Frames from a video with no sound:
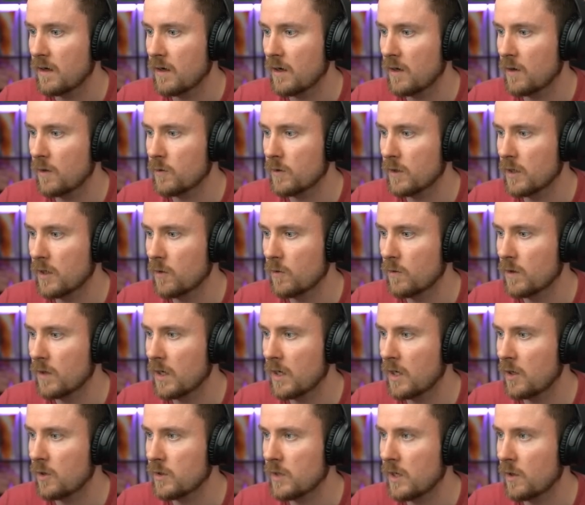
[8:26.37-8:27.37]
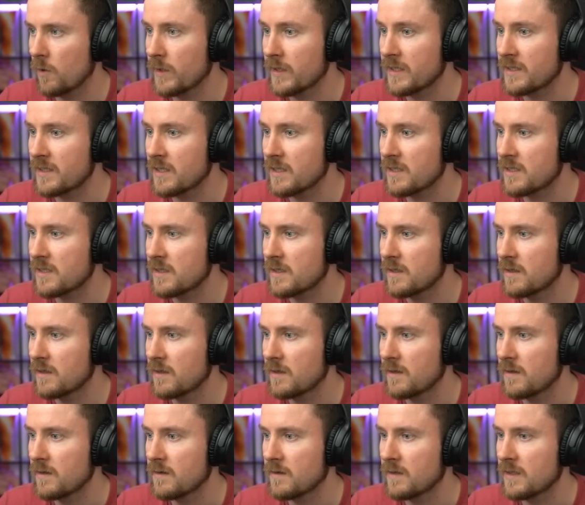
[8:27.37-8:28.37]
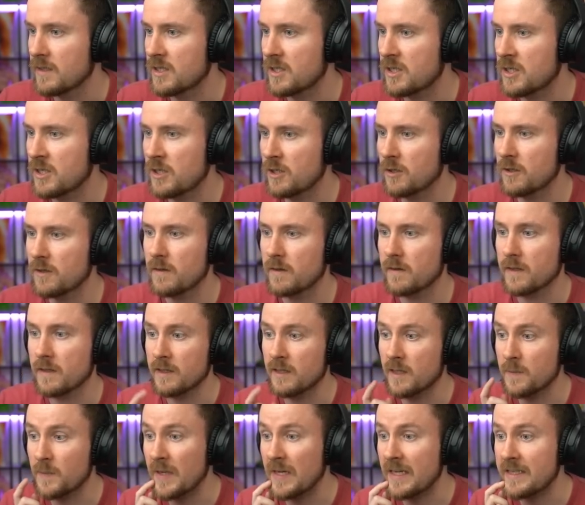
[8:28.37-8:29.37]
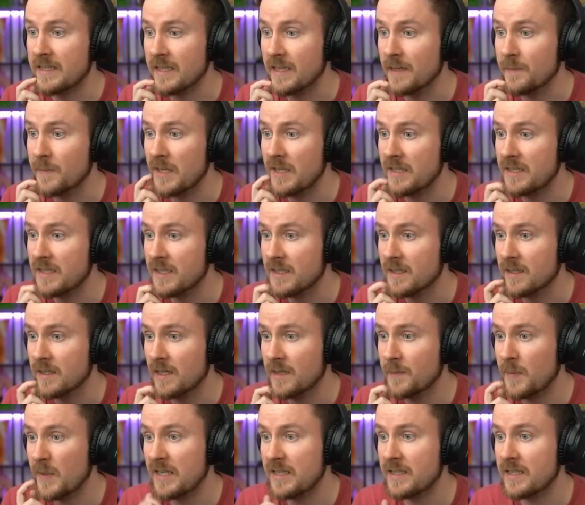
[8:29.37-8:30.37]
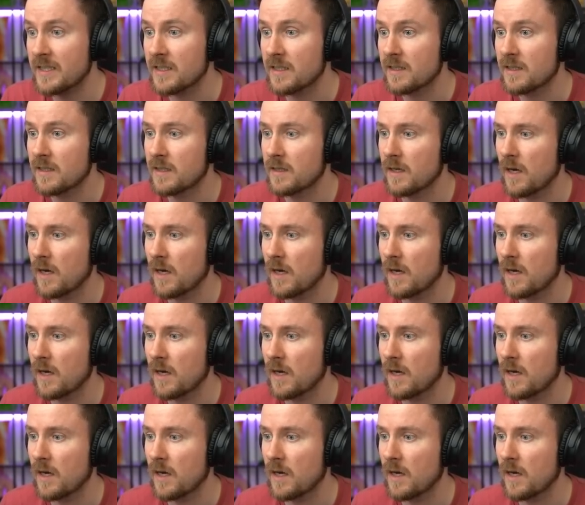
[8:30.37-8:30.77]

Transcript: Oh no, oh no, is this, this should, the ability, ability, ability,